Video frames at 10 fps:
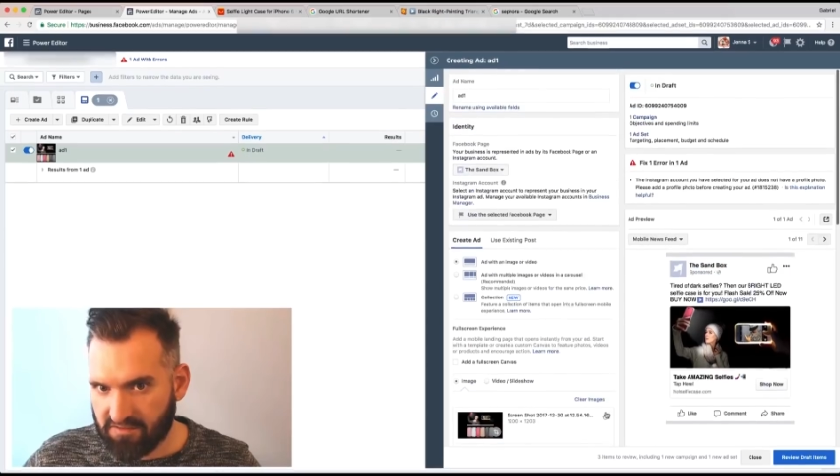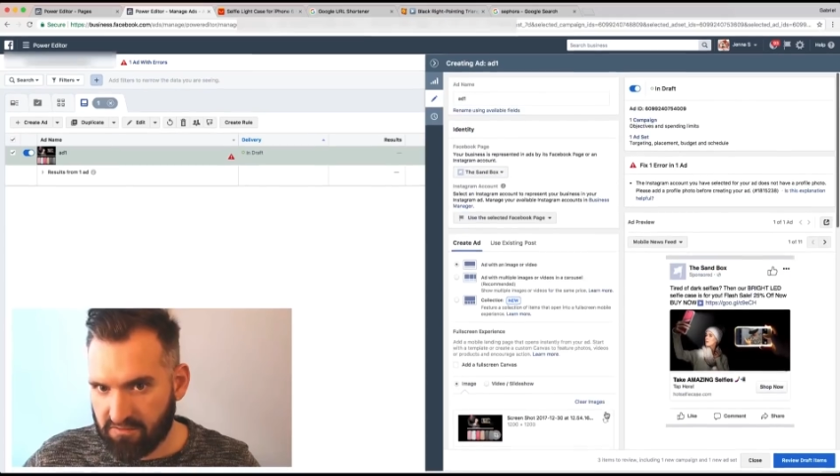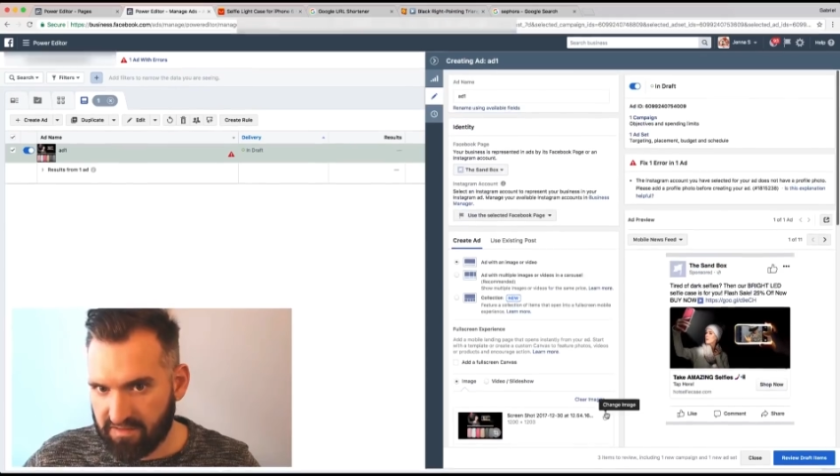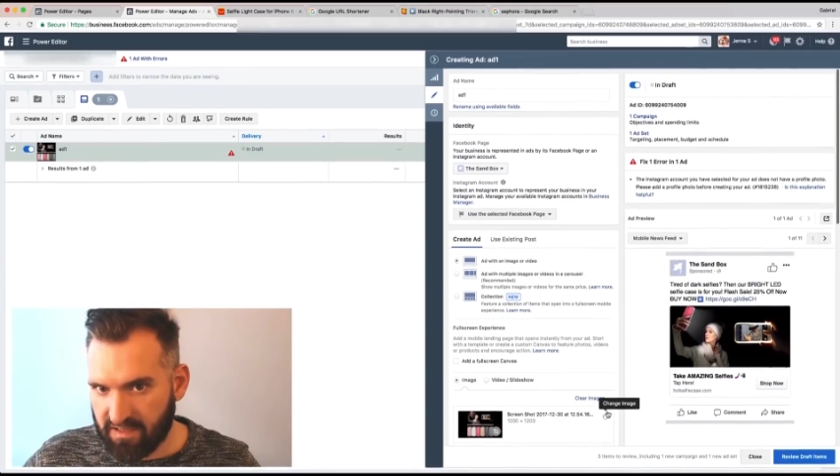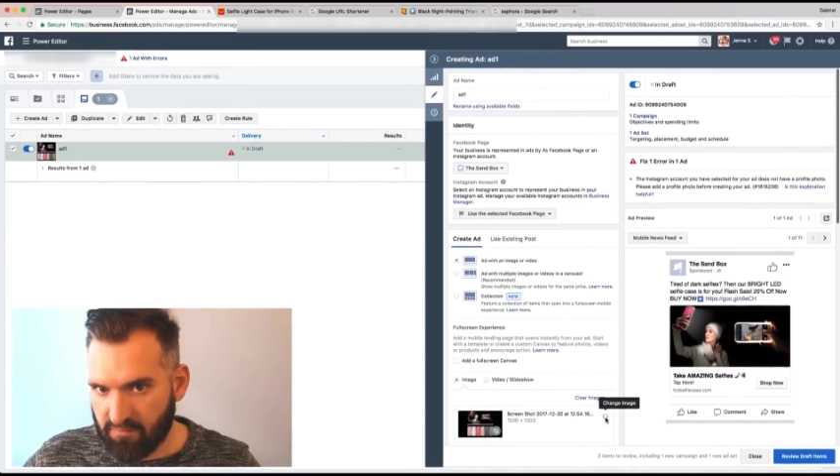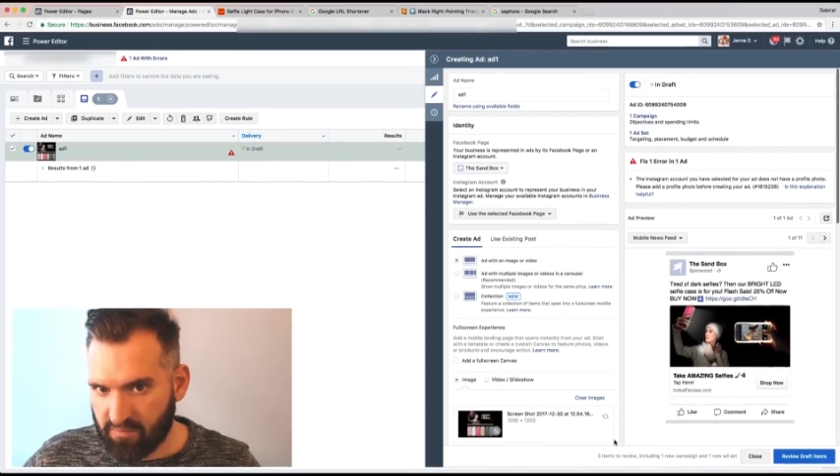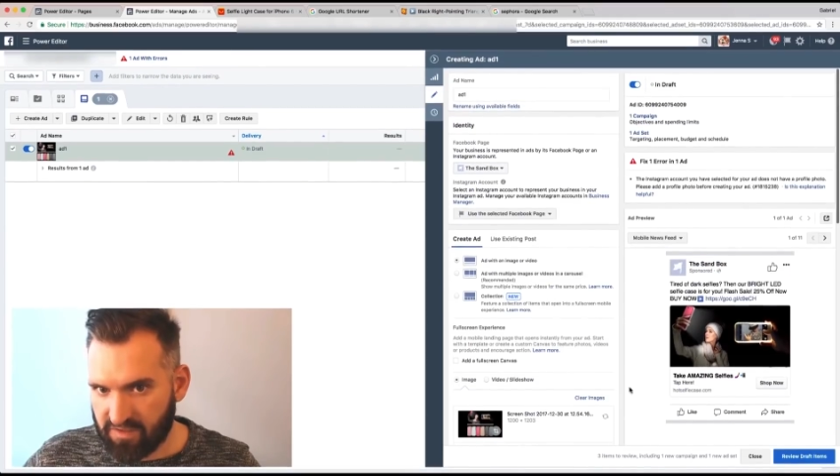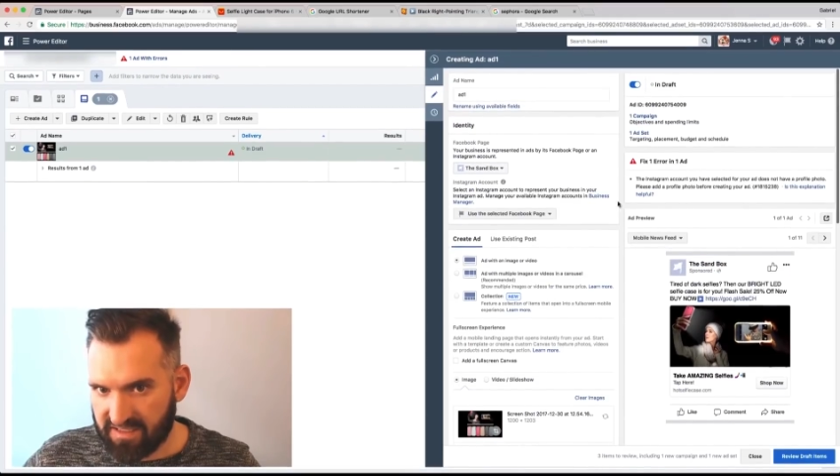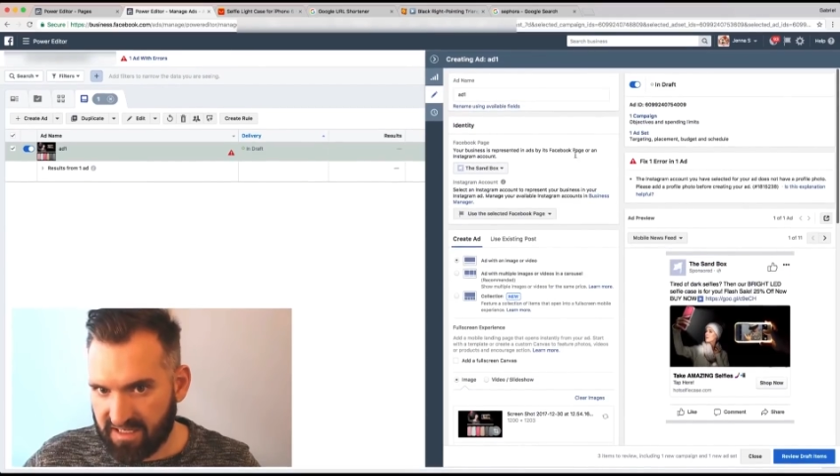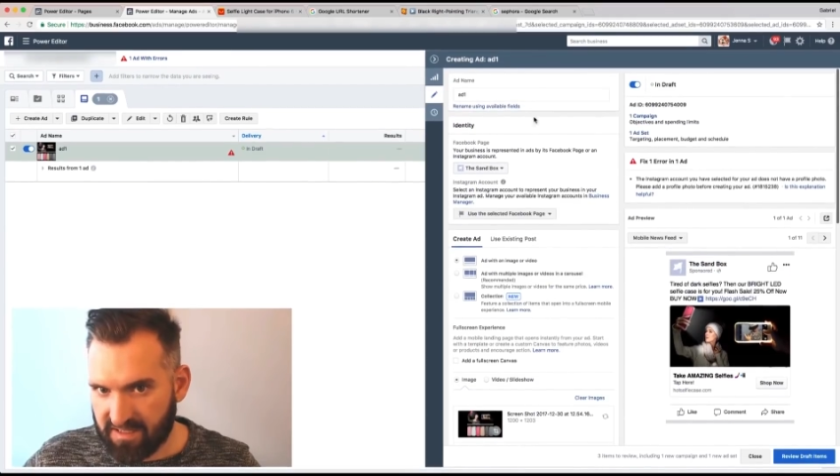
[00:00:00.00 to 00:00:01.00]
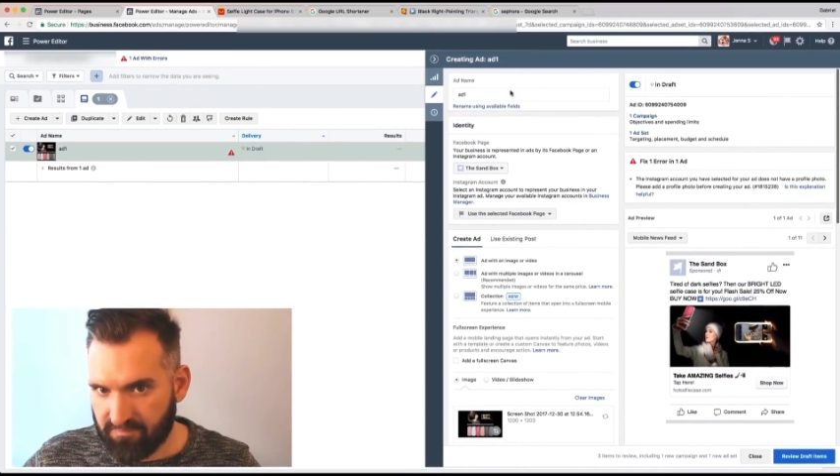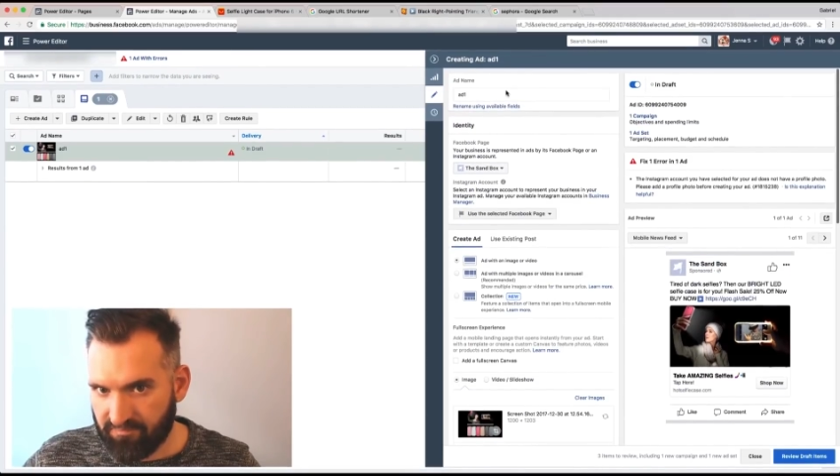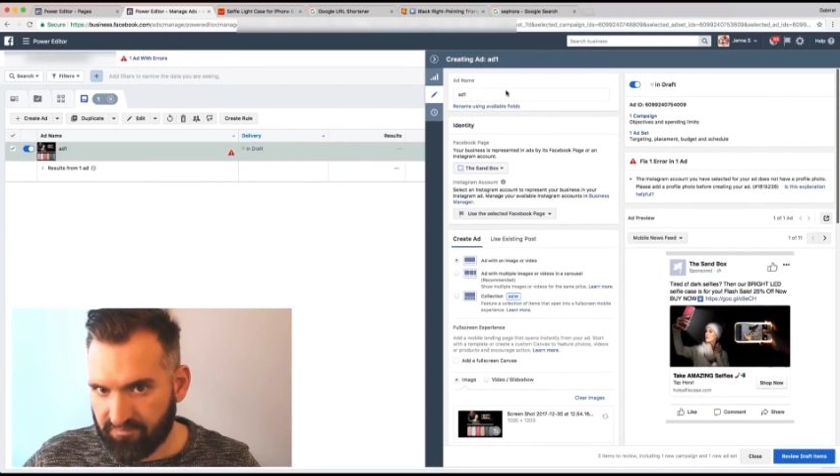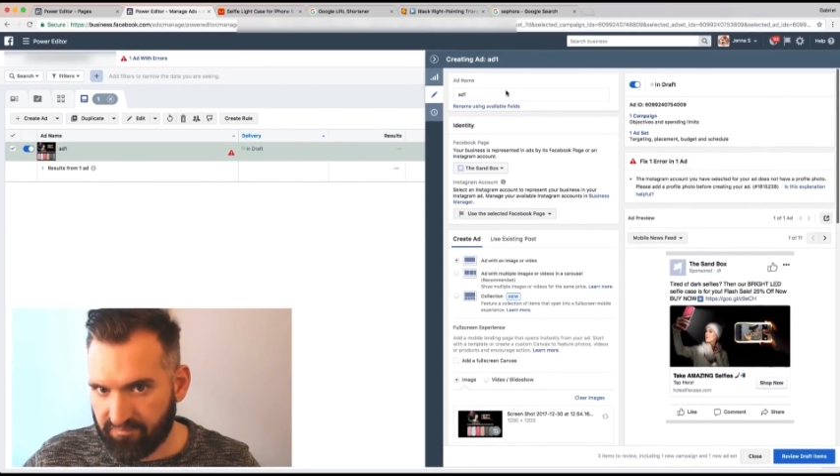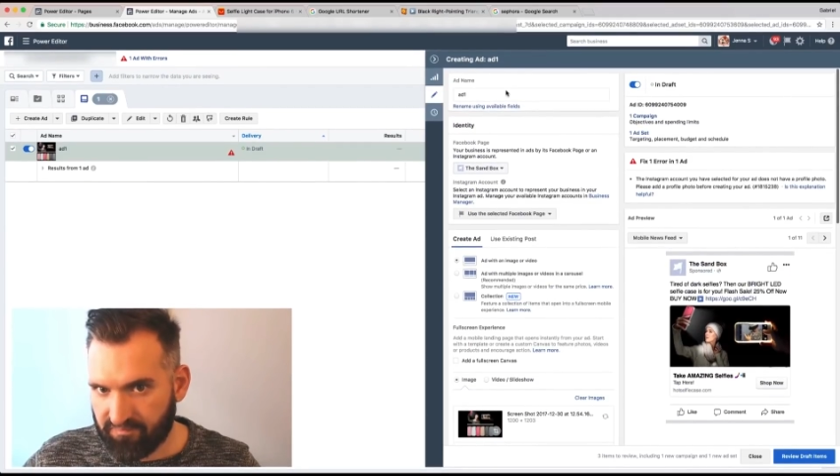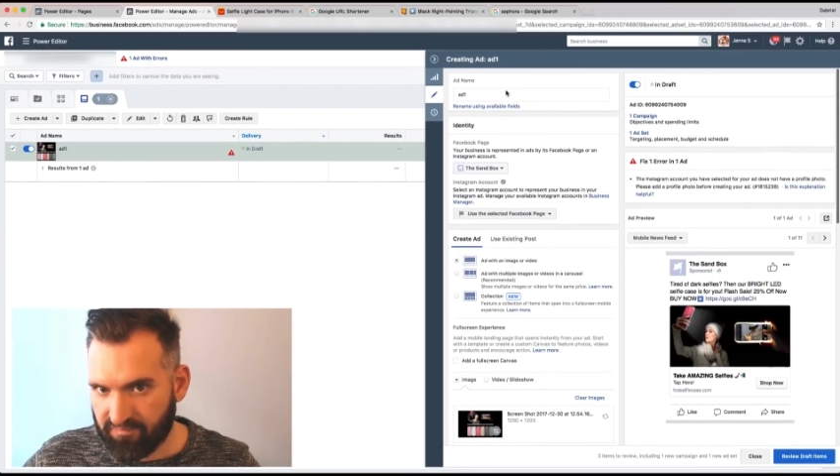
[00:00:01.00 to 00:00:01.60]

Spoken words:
just go over that one more time.